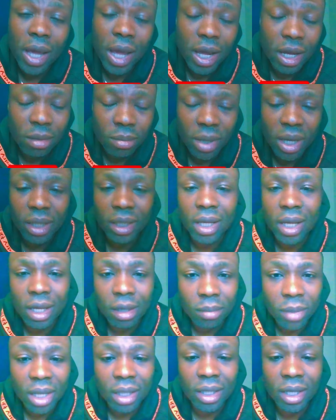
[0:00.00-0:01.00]
Amen,
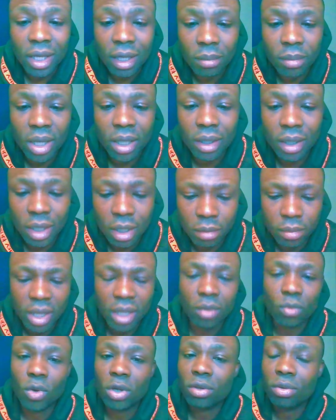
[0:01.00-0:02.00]
amen, amen,
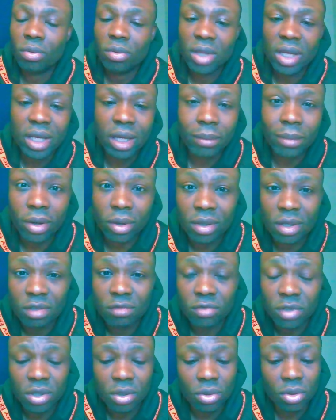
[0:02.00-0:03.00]
amen. What do you think about
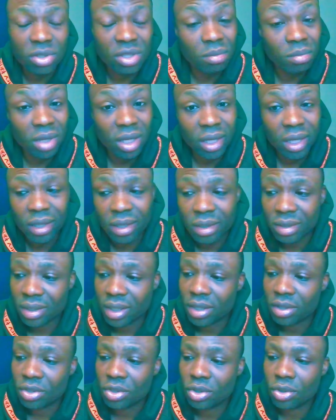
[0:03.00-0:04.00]
this video? Does it make any
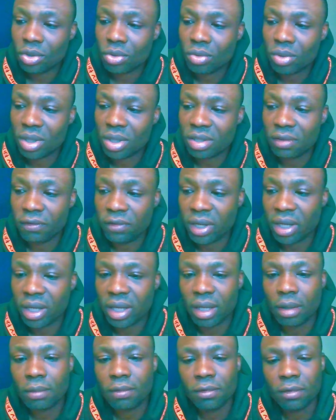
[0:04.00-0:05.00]
sense to you? Is it
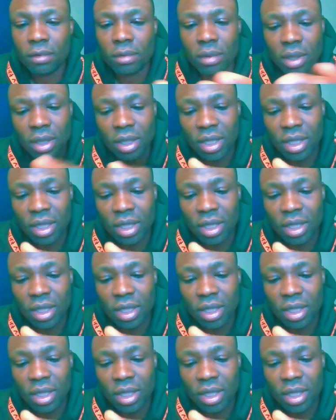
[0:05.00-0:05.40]
very helpful?